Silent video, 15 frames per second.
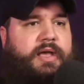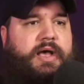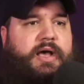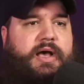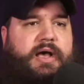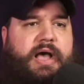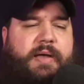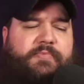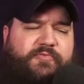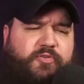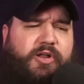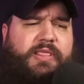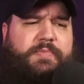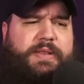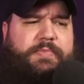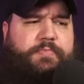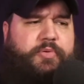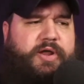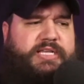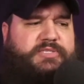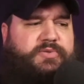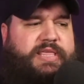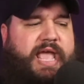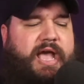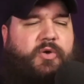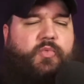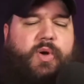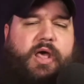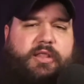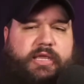I've really been impressed with
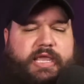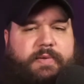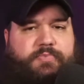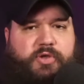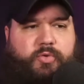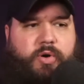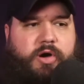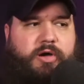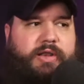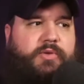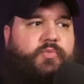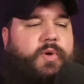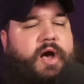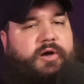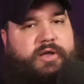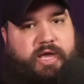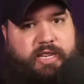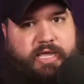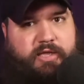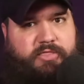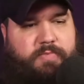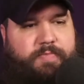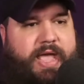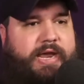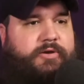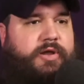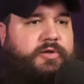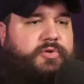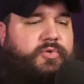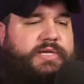how well it kept the quality while cutting out the
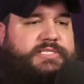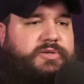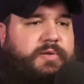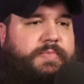background noise.